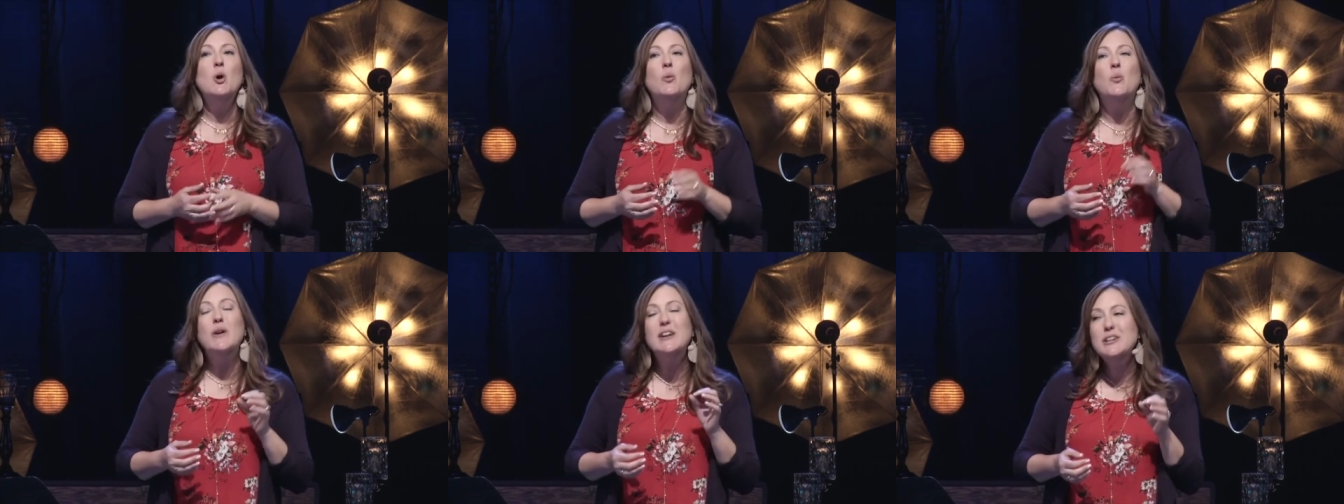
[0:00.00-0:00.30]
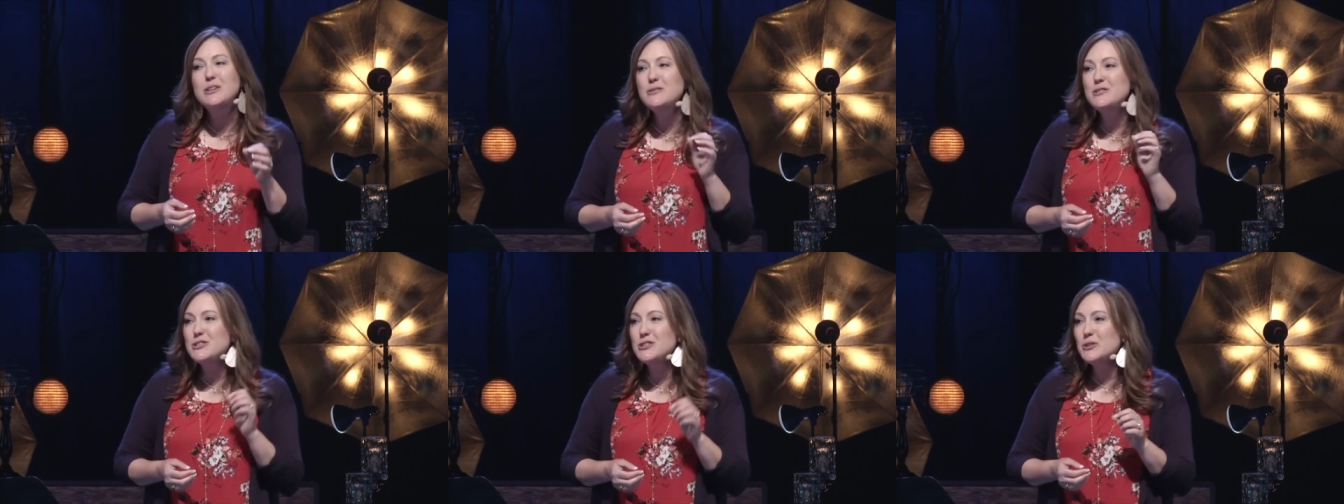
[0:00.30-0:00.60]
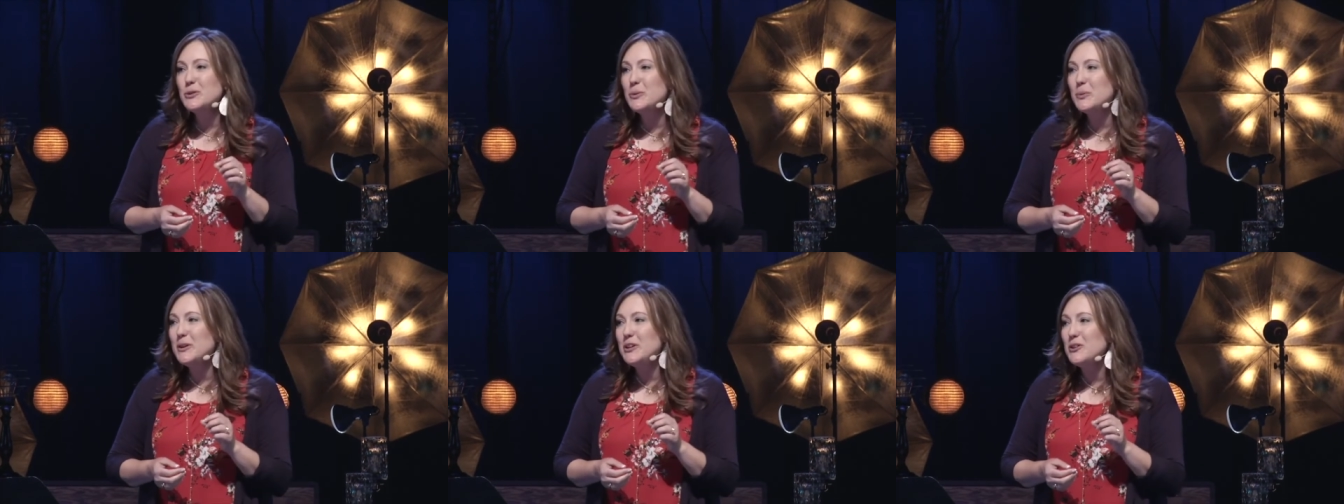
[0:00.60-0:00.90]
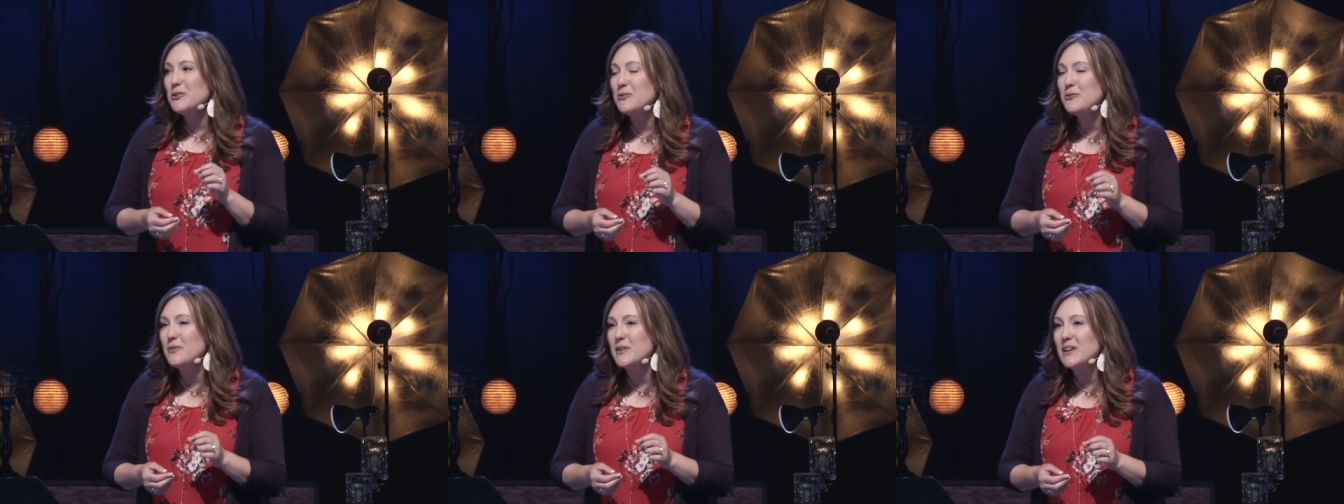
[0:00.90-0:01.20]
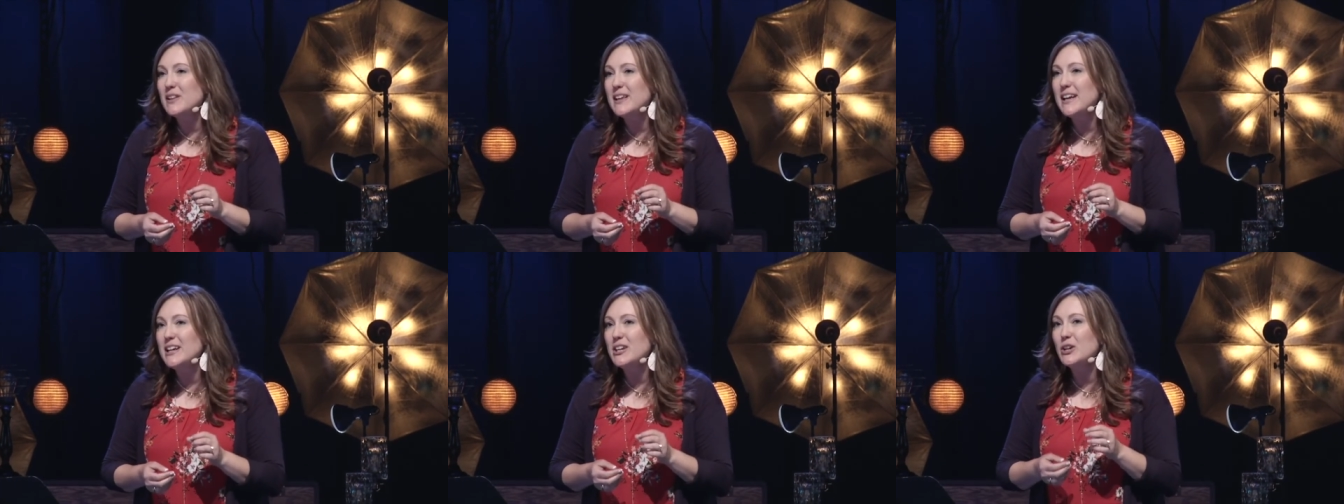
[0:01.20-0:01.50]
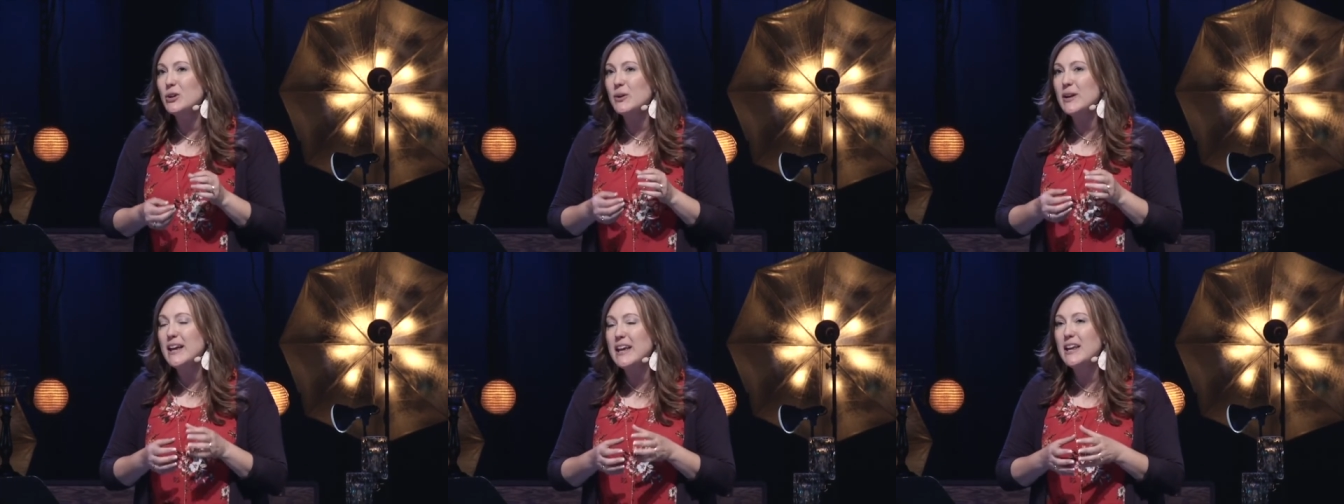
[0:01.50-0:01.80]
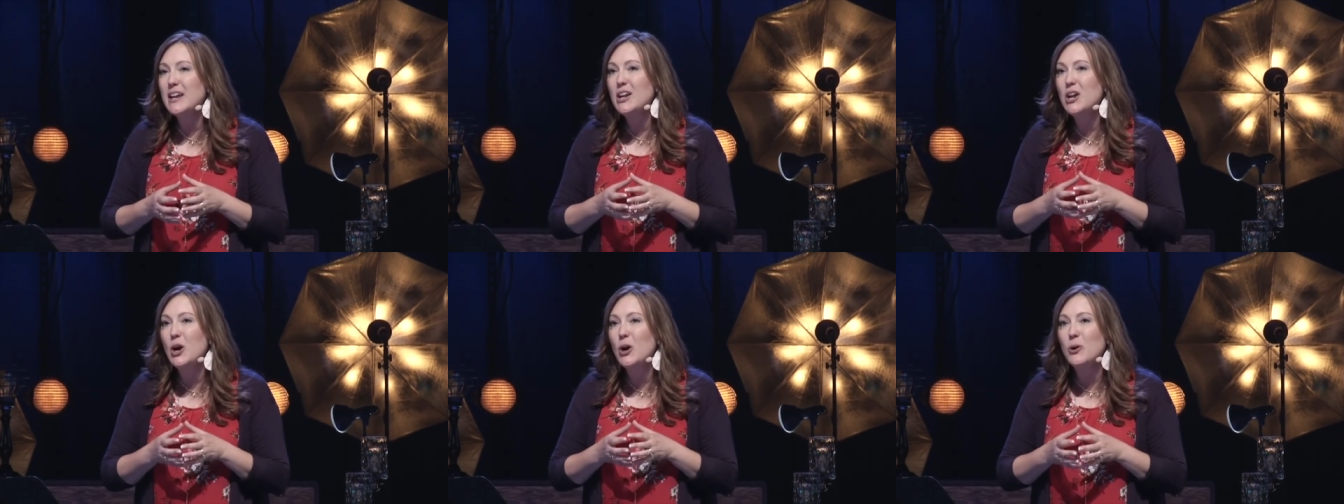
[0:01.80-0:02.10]
What do you do when you feel like you're
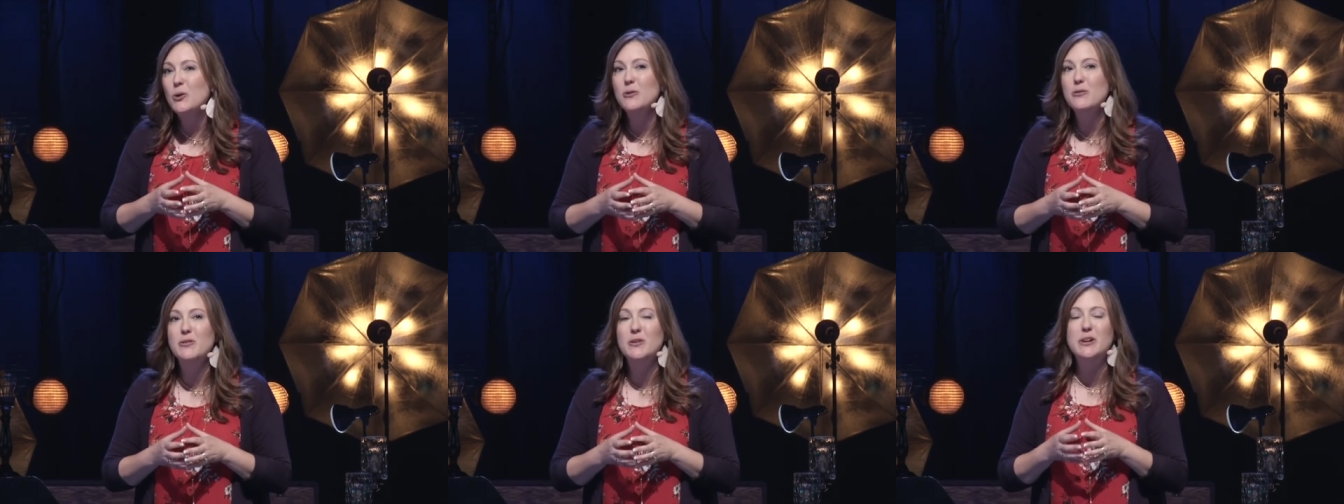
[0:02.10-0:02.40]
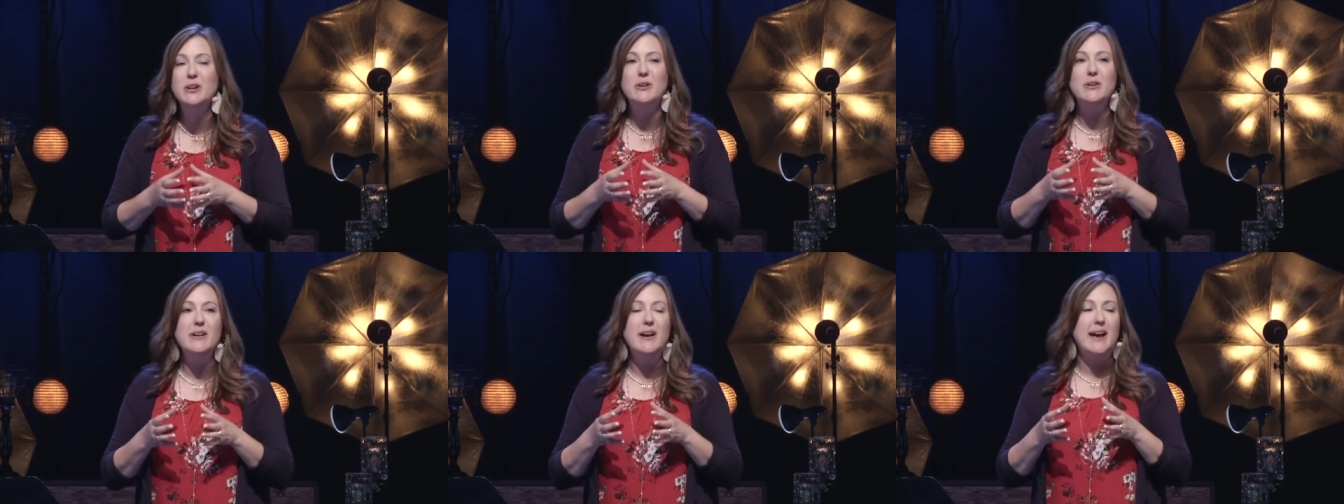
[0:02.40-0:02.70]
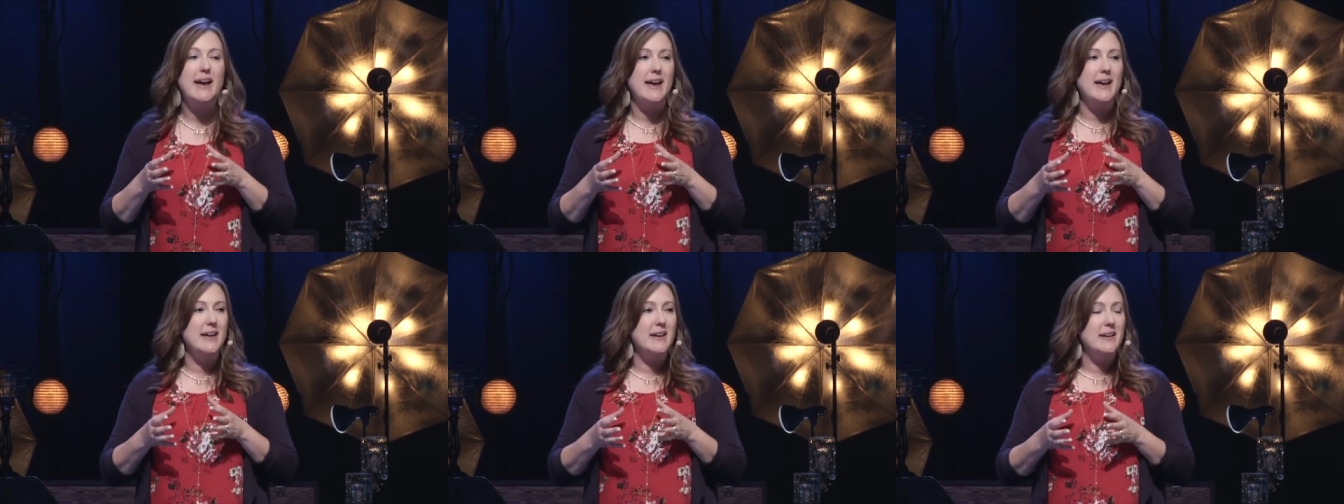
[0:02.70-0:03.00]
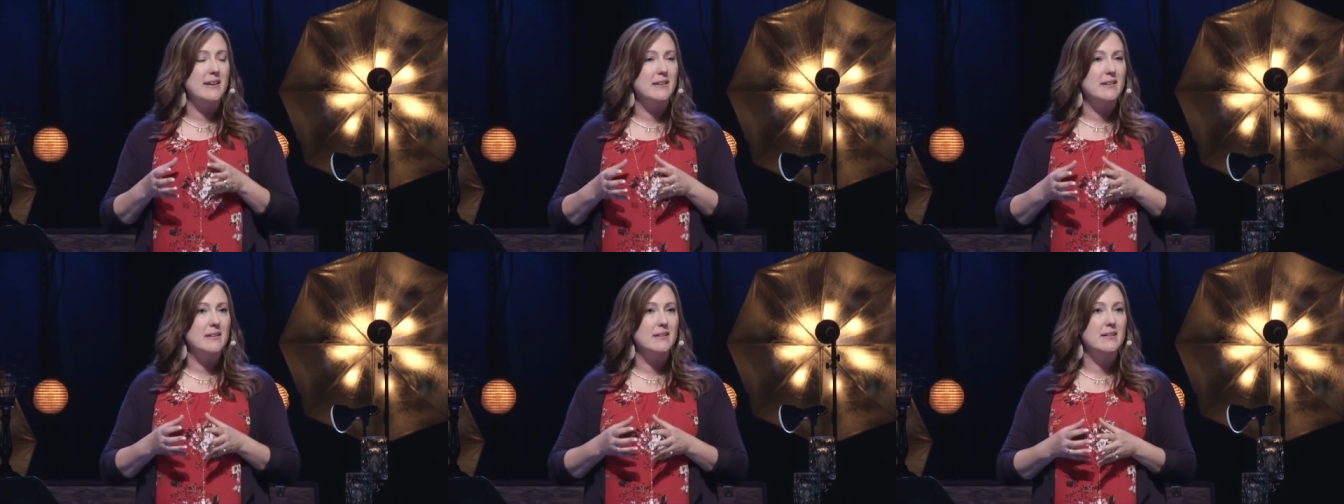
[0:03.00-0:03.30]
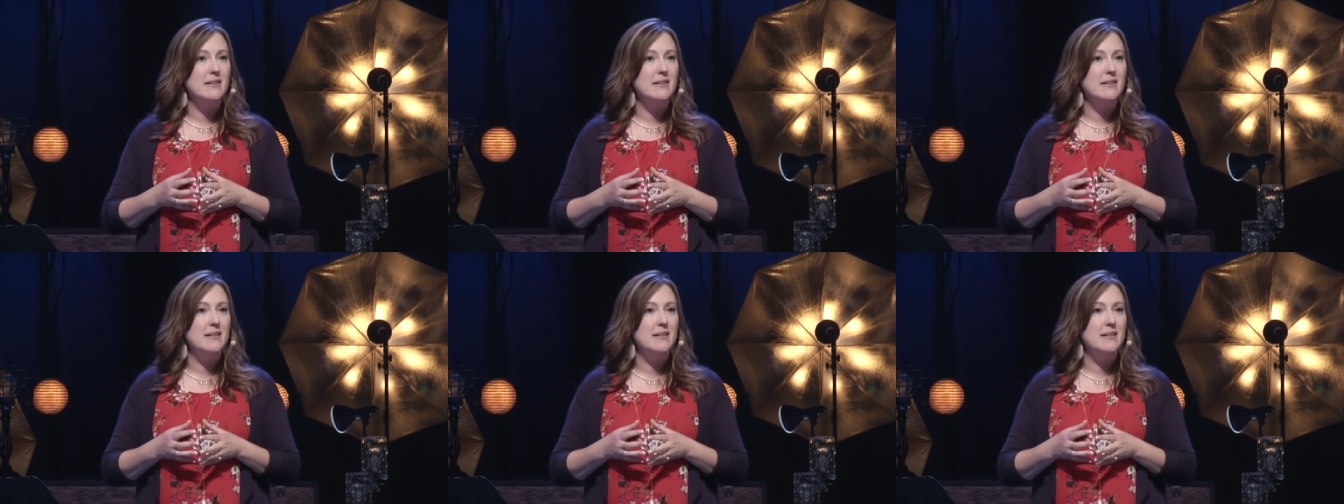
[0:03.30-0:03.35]
in over your head?